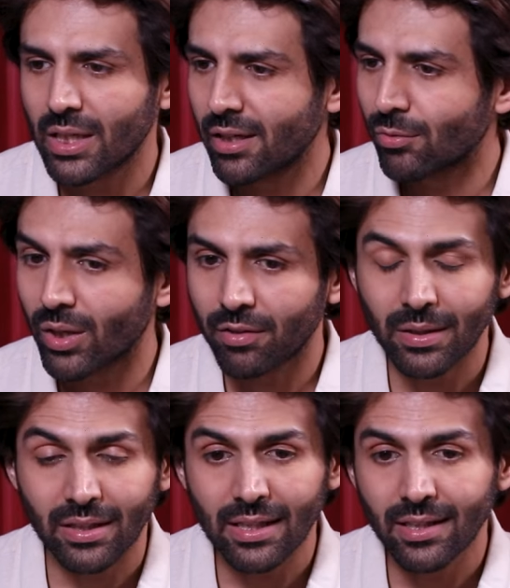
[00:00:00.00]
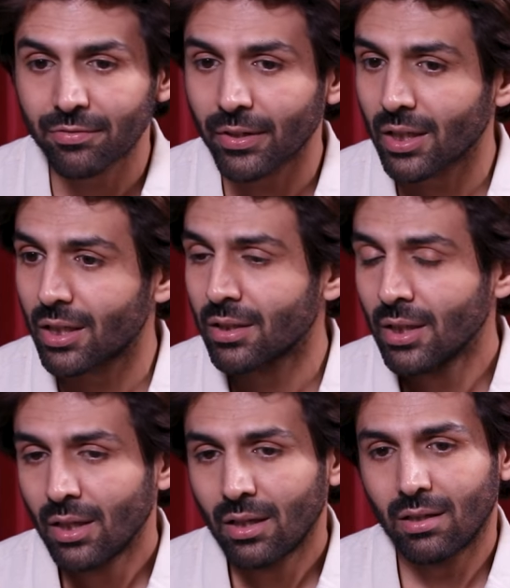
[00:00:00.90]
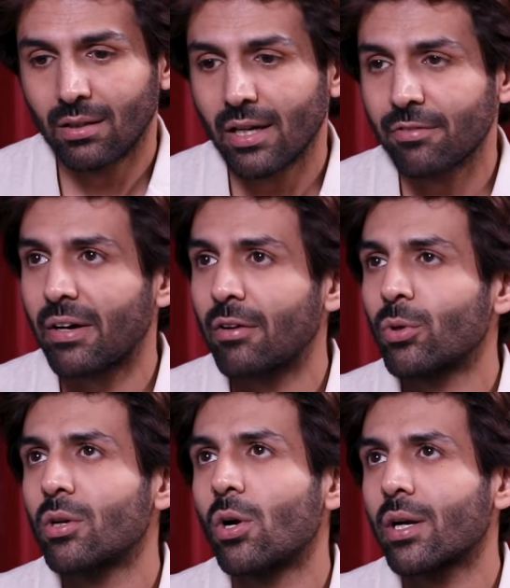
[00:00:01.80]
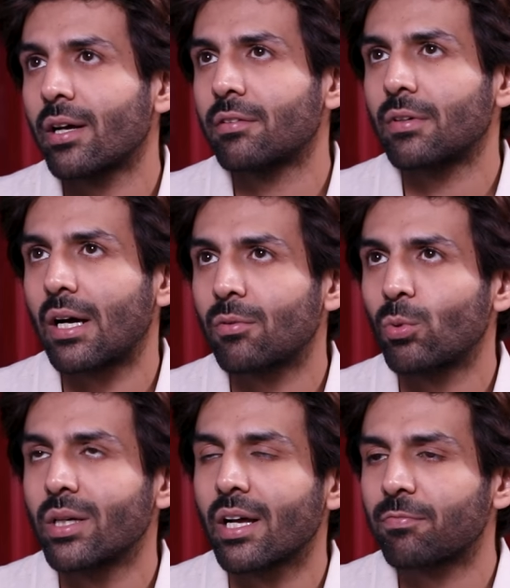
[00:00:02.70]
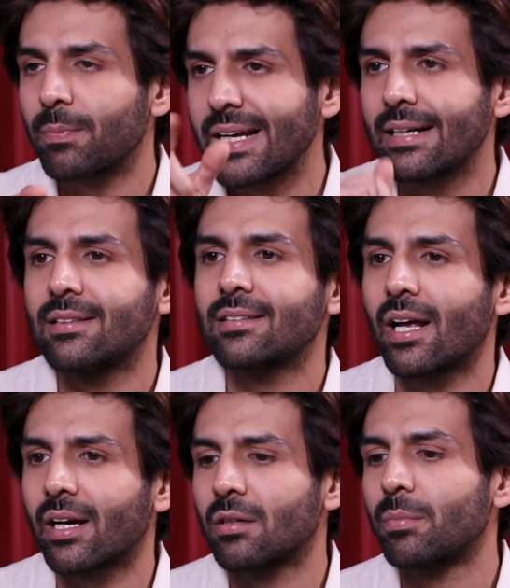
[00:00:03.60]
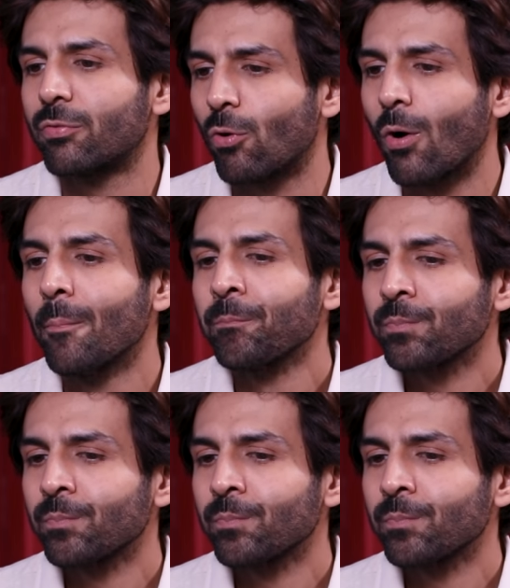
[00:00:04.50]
the line it would have been really difficult if I wouldn't have played this character before.